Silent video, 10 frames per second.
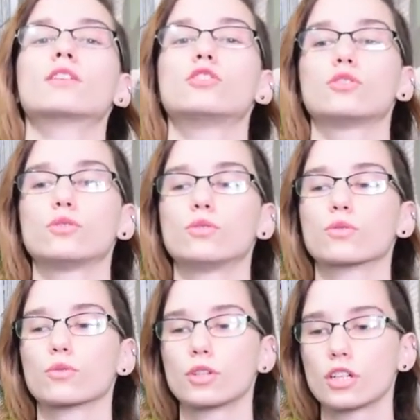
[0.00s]
do
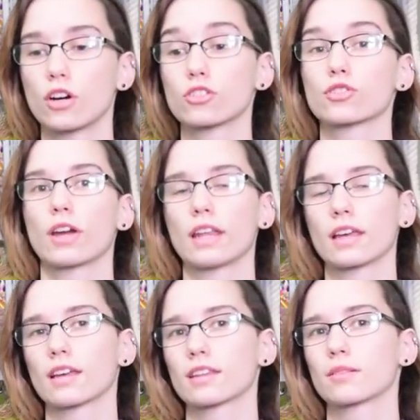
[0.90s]
recall training
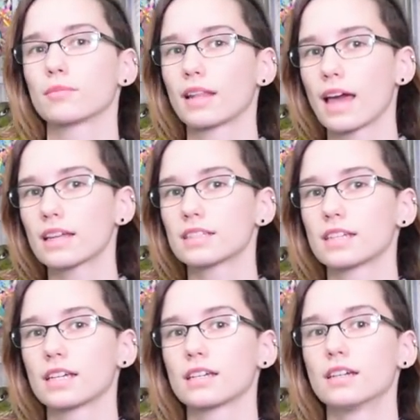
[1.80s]
and get them
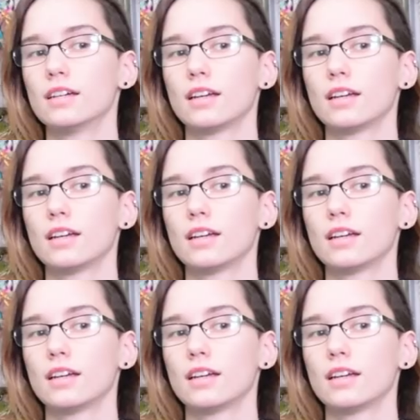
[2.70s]
landing